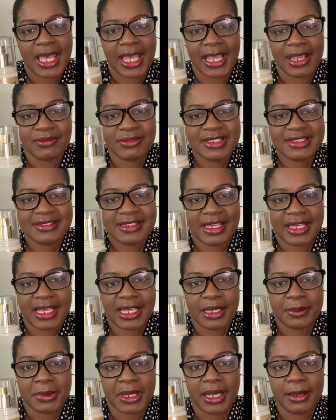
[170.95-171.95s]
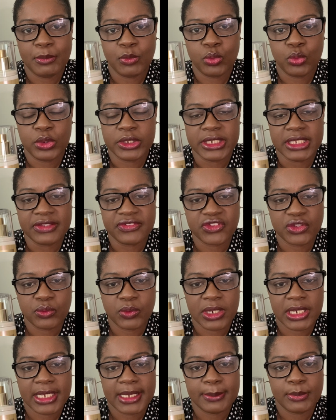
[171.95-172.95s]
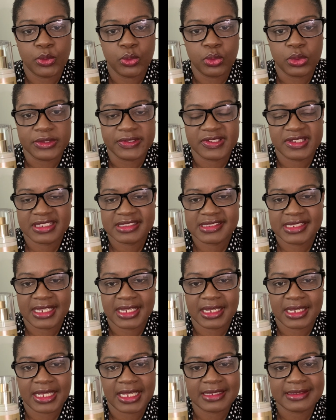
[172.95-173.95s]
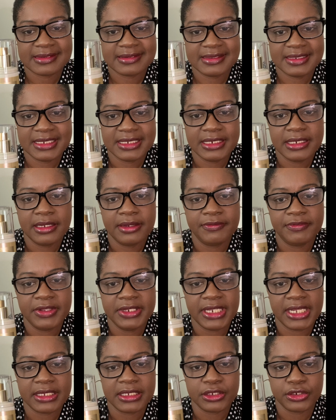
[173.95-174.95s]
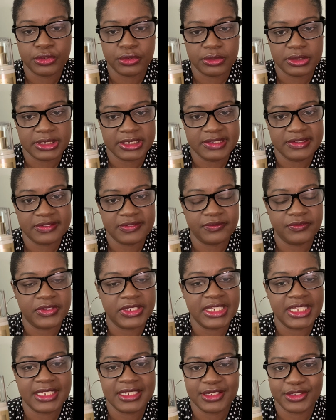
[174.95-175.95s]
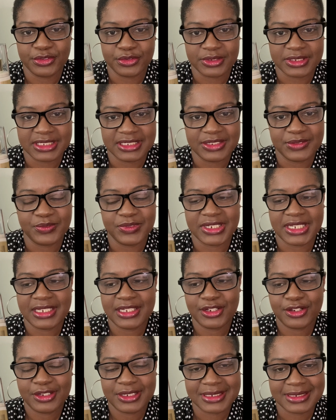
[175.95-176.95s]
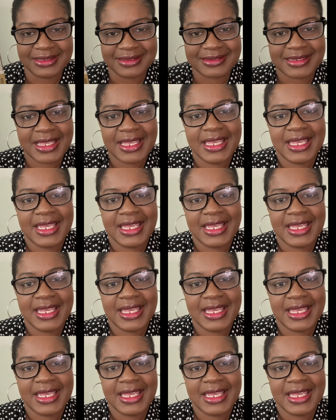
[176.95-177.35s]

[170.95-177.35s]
every time I'm on Instagram or TikTok, I see Vanilla girlies, Vanilla girlies, Vanilla girlies.